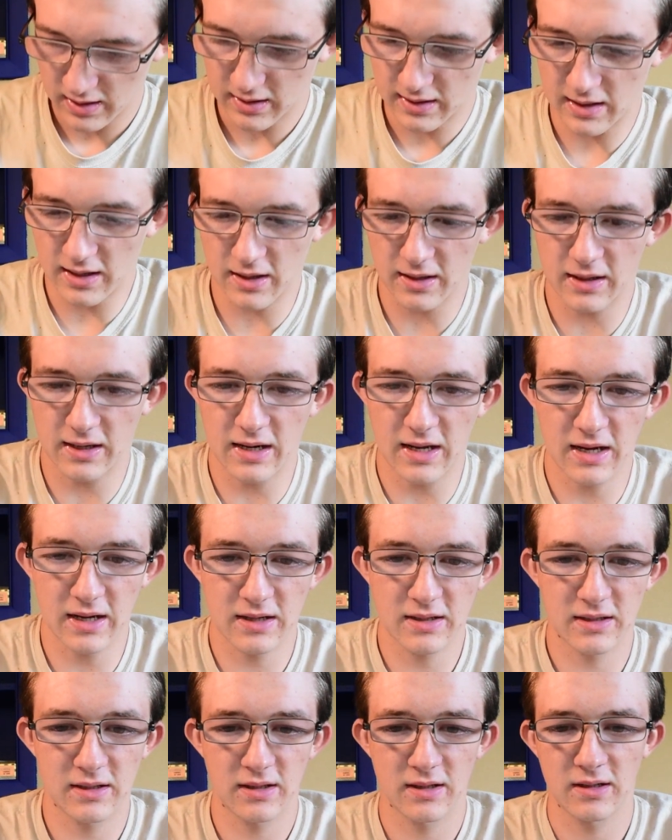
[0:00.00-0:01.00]
Now the
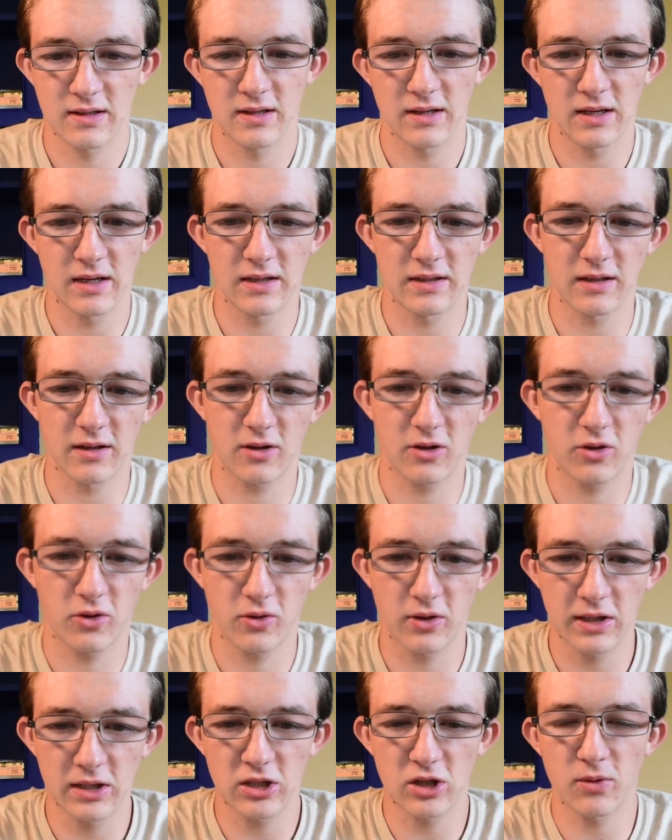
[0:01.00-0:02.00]
next is a
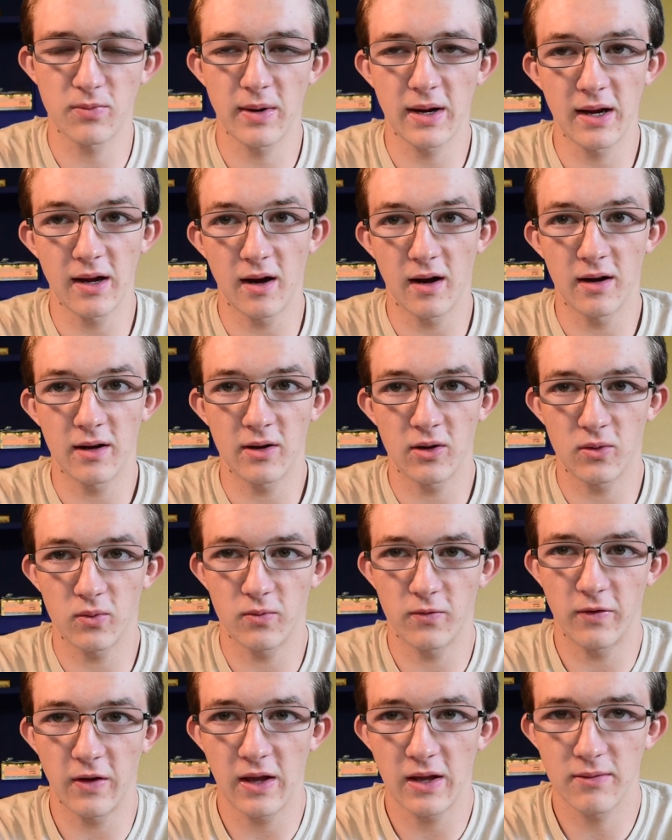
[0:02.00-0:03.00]
creature bait on a
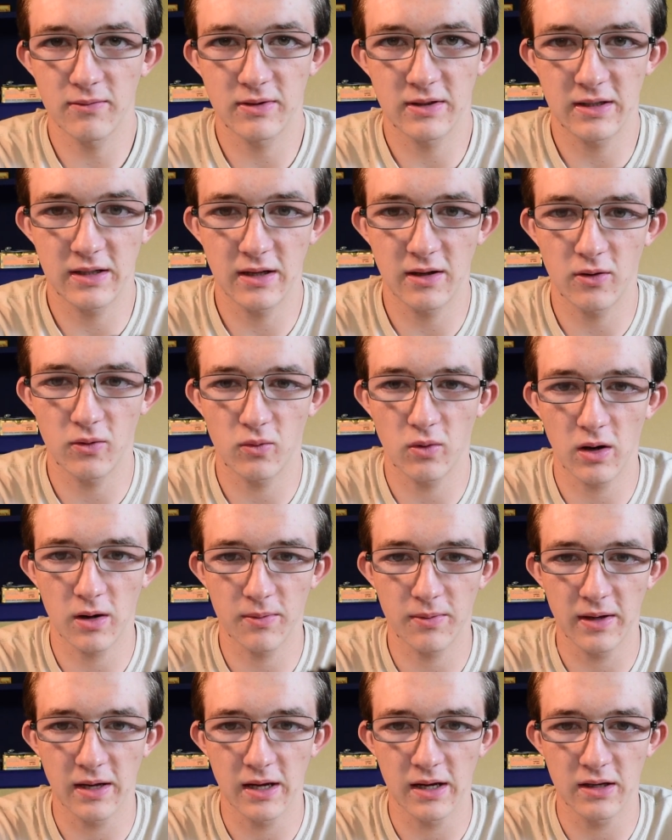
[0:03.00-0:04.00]
VMC
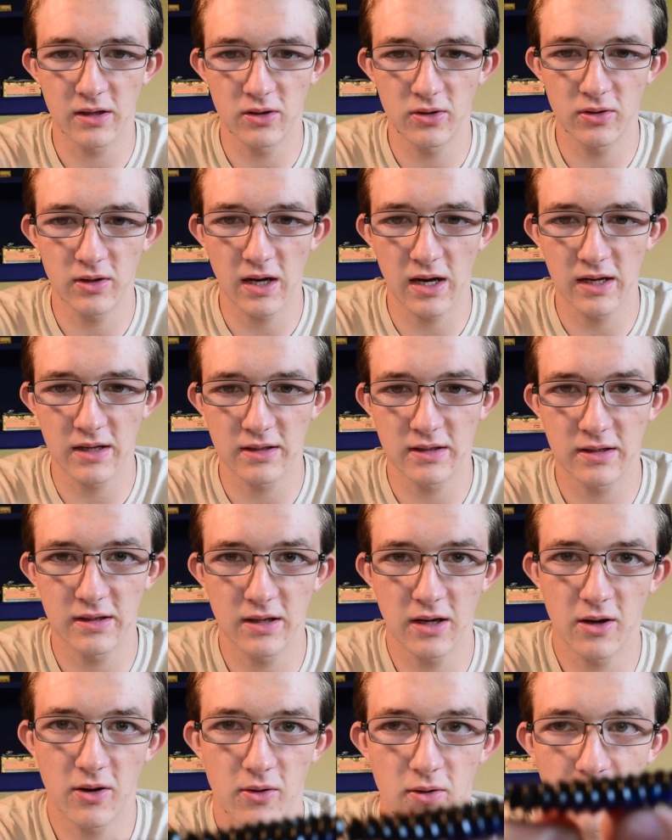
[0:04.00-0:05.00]
Rugby Head. You guys
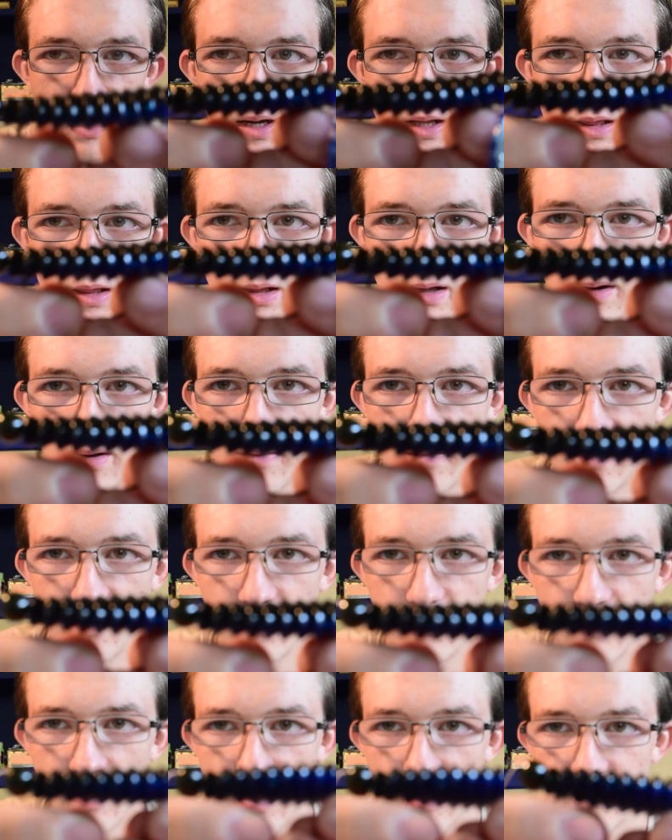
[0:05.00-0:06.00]
know I love
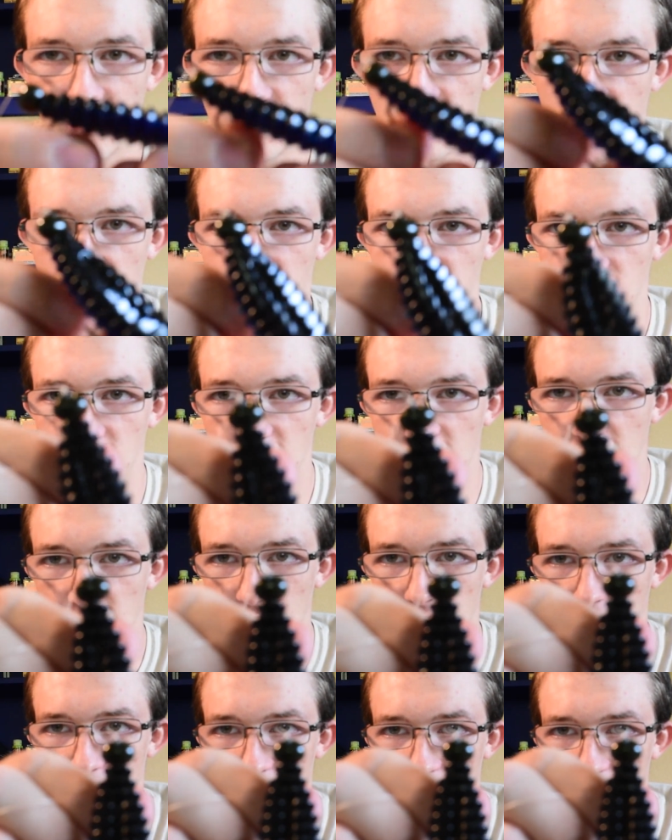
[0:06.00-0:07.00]
my
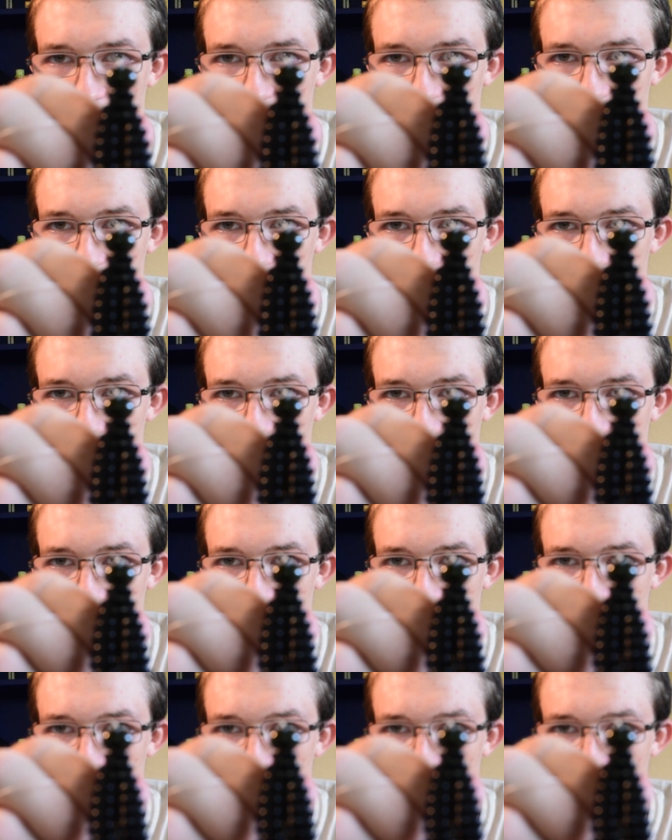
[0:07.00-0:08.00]
VMC.
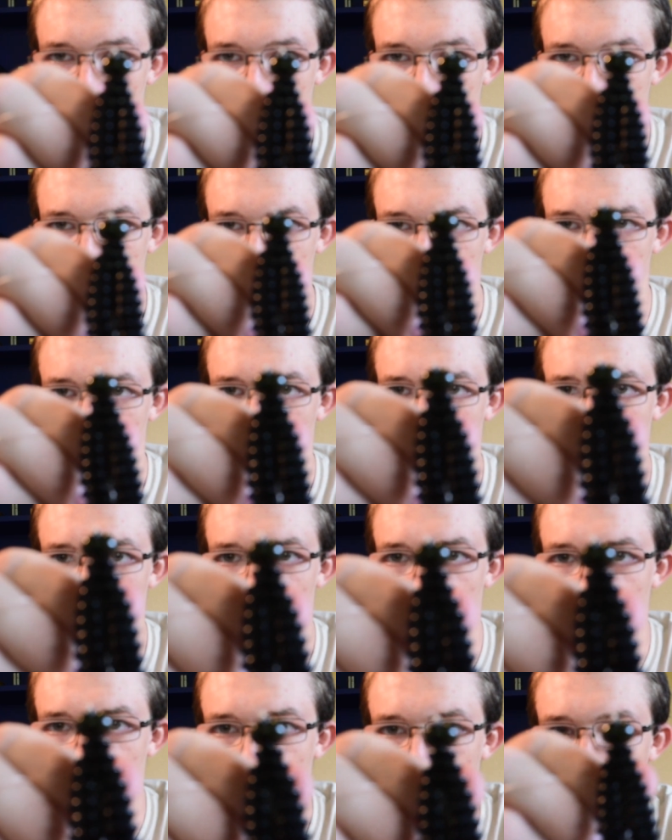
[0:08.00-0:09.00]
VMC is the
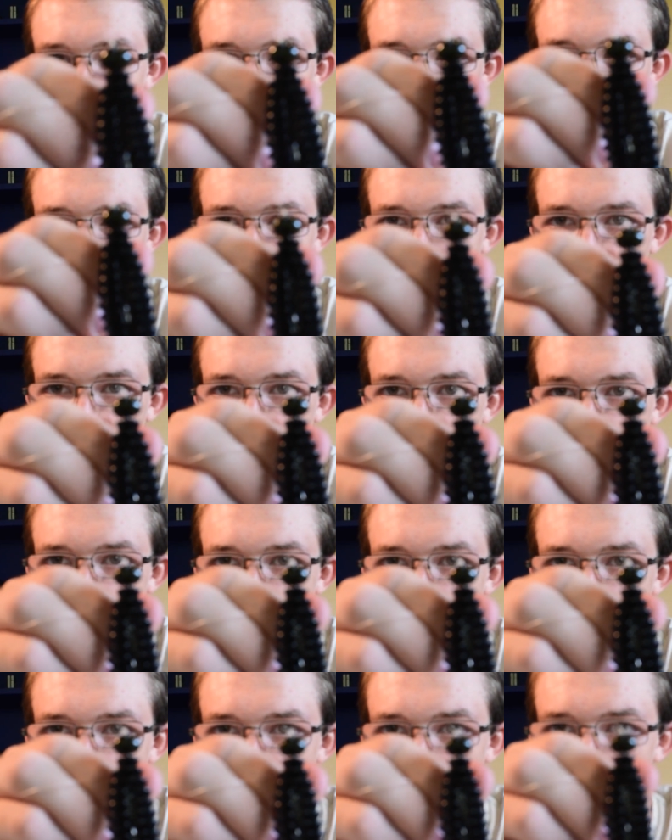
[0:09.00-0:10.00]
best hooks.
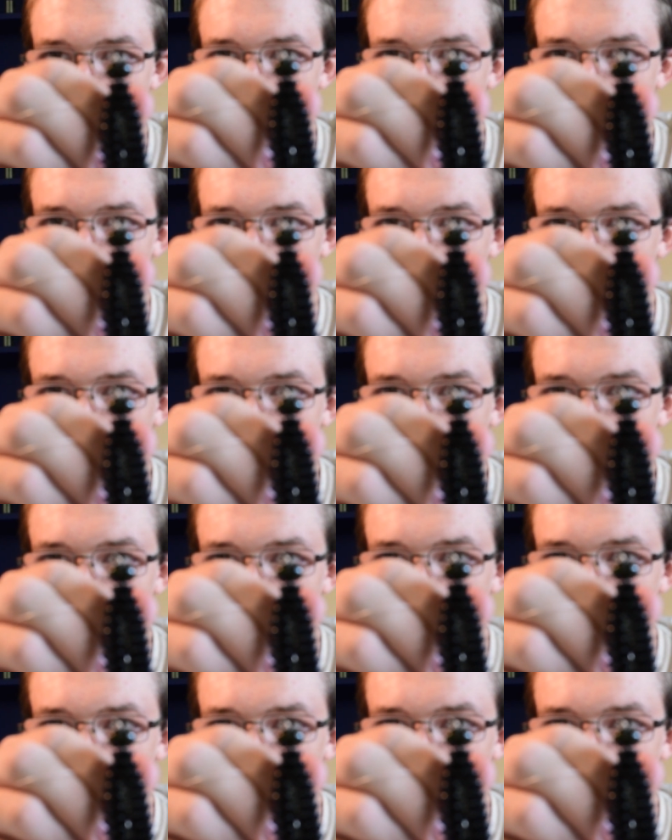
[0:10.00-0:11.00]

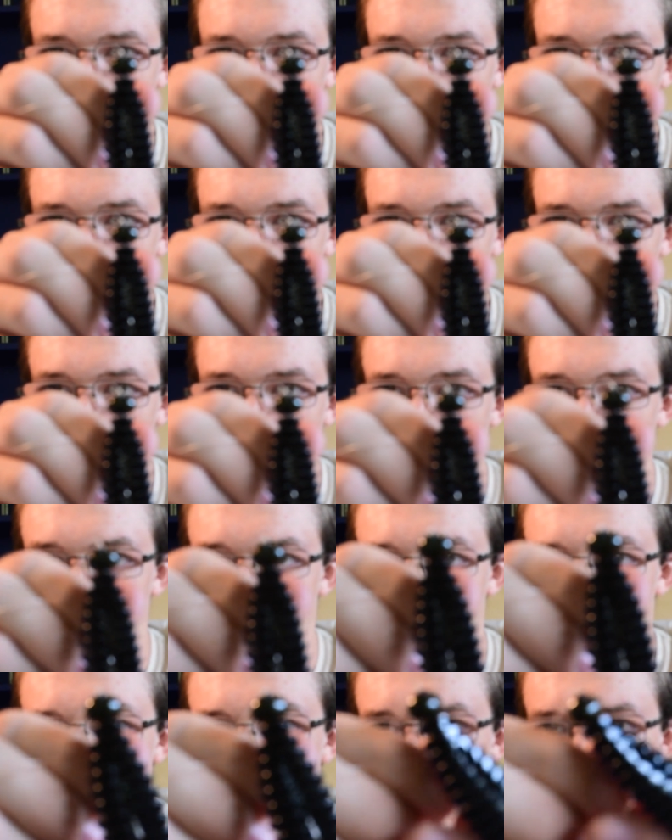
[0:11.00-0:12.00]
Let's try to get
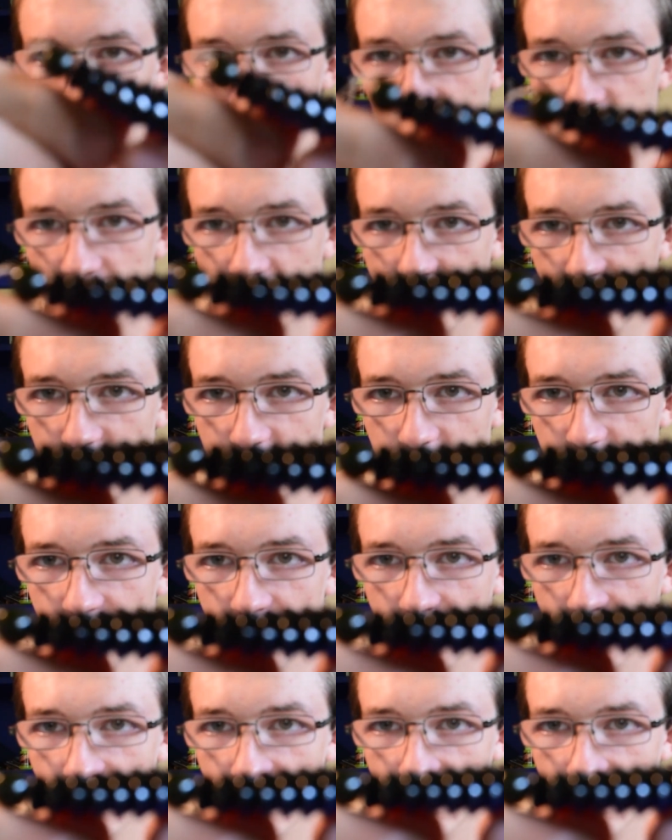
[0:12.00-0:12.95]
a focus here.